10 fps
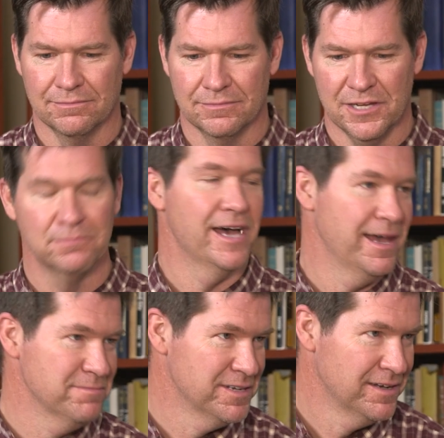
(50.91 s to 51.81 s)

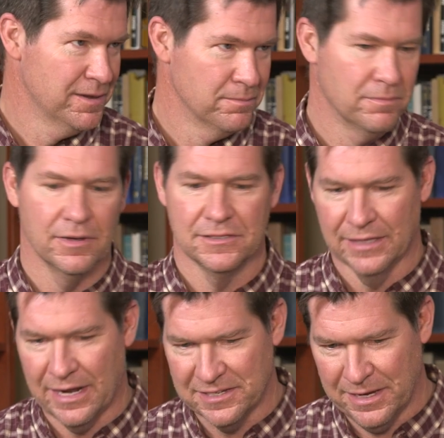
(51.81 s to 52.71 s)
sometimes, a
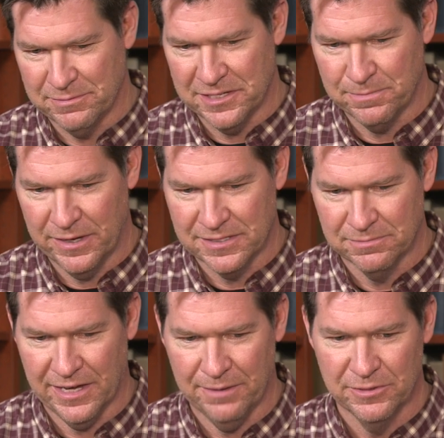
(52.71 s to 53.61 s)
lot of times they spend
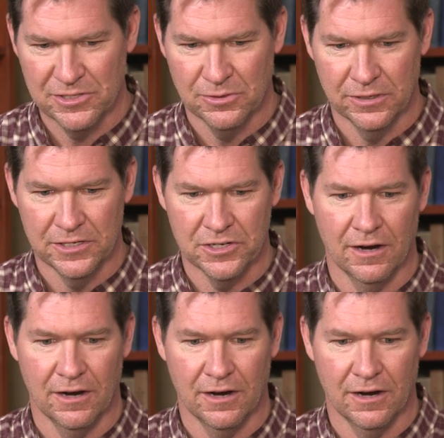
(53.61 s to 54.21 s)
some time in storage,